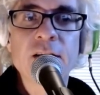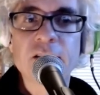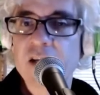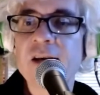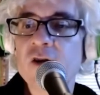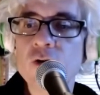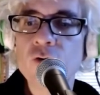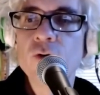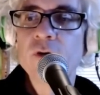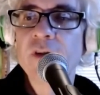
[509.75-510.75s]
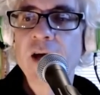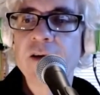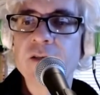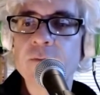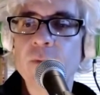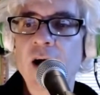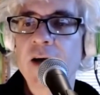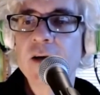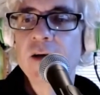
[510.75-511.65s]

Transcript: continue. That is my,